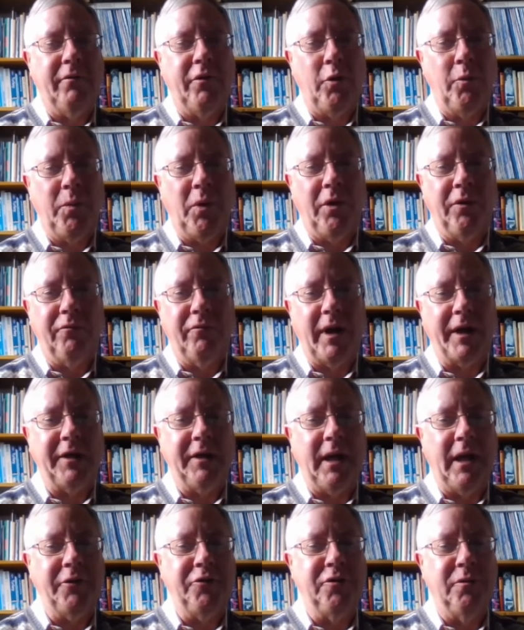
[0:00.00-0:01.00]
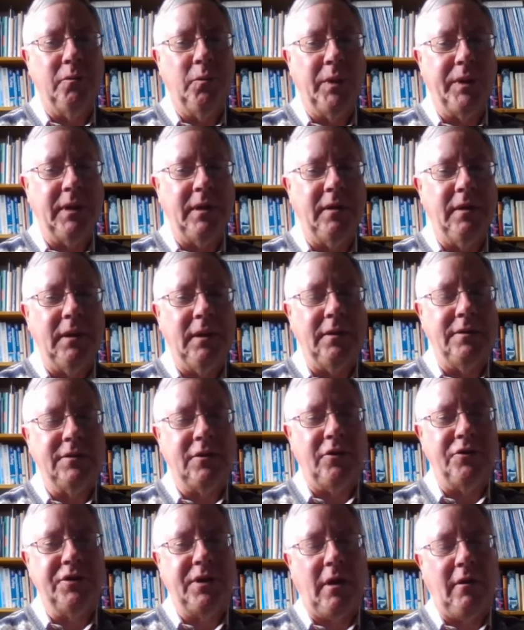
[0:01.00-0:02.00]
group on regulation within the
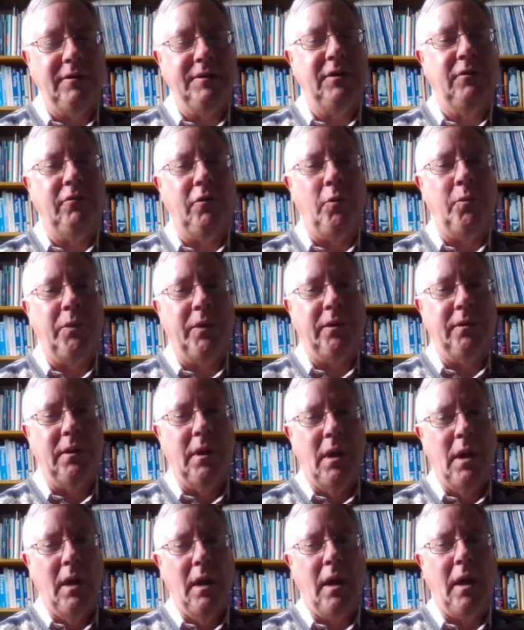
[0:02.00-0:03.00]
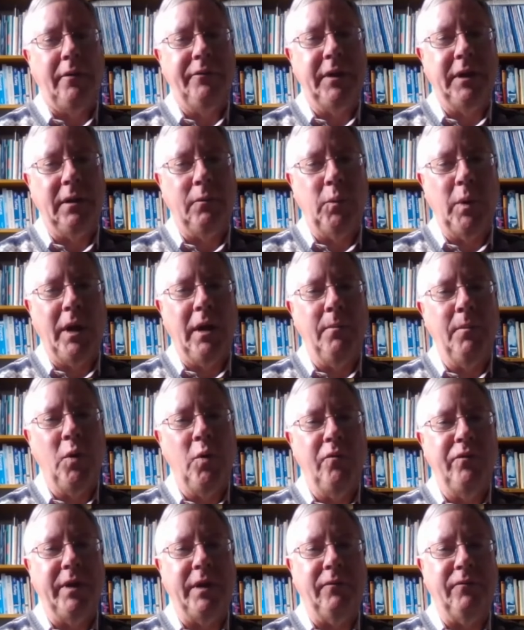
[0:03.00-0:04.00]
Scottish Currency Group, and I think we're
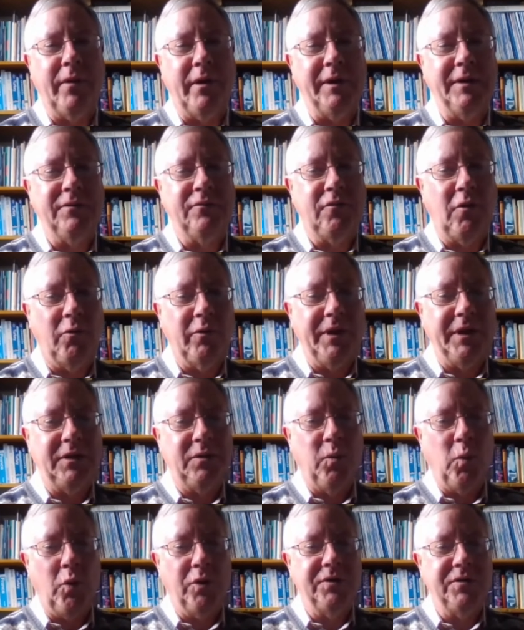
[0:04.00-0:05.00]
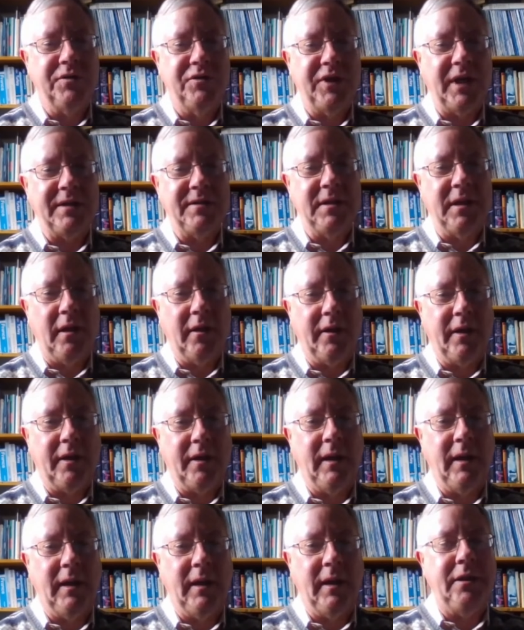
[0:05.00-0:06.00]
moving very strongly towards suggesting a
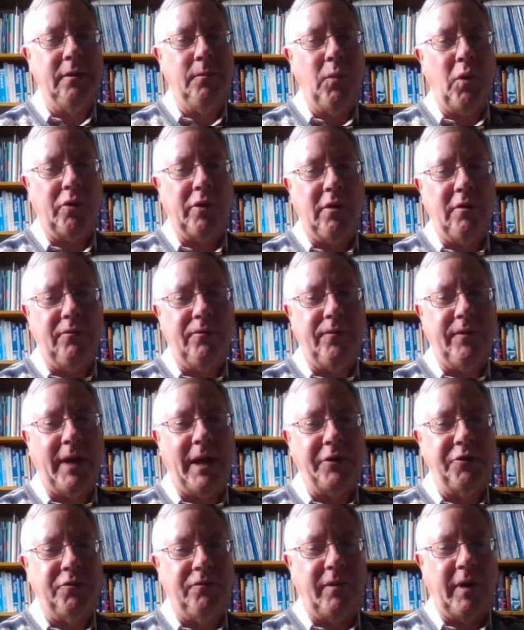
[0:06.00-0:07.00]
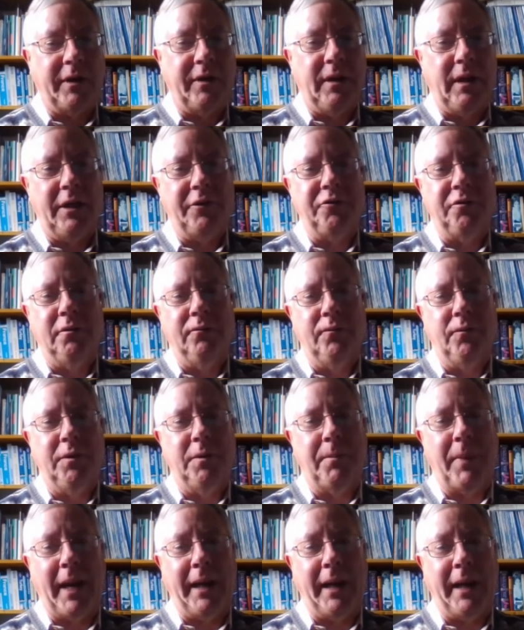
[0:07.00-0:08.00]
Canadian model of financial regulation for
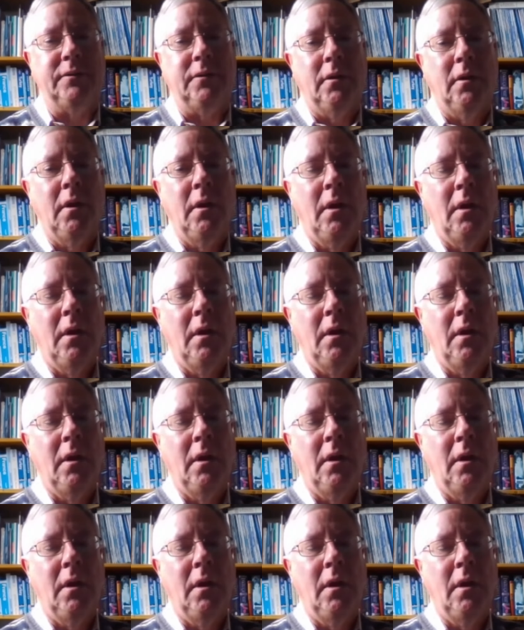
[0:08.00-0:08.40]
the banks,